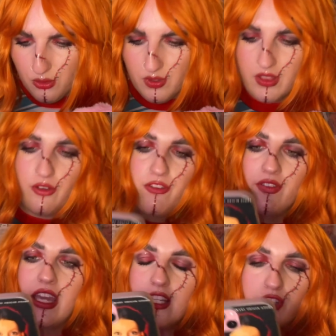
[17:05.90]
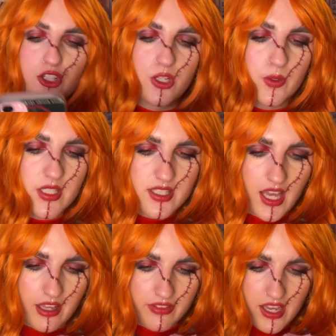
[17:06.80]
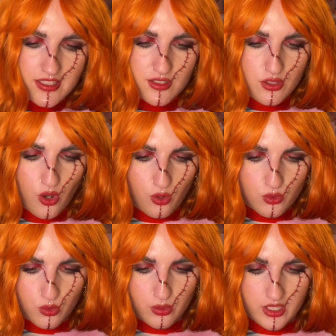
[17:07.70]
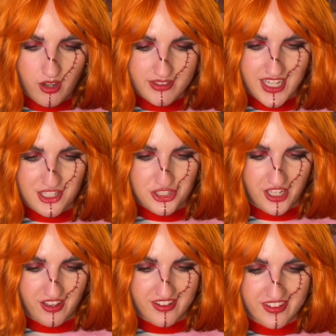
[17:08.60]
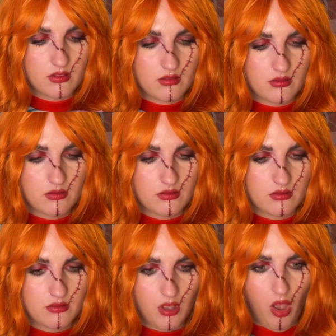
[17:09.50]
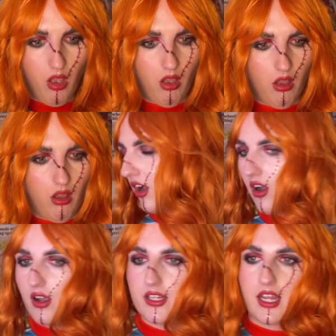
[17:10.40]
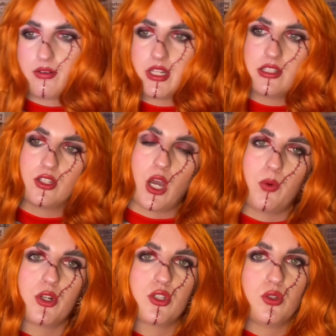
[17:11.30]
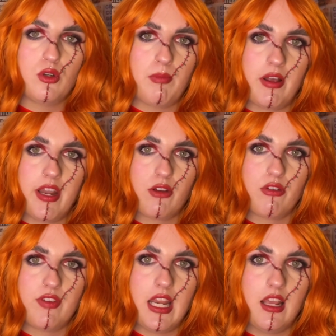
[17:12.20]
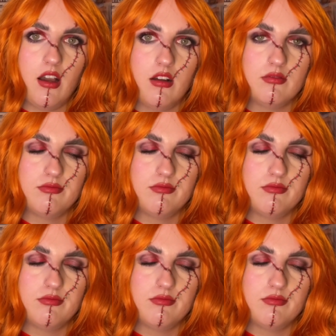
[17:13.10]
in the face tune is that? That is not Kourtney Kardashian. I now need to go on to talk about necrophilia.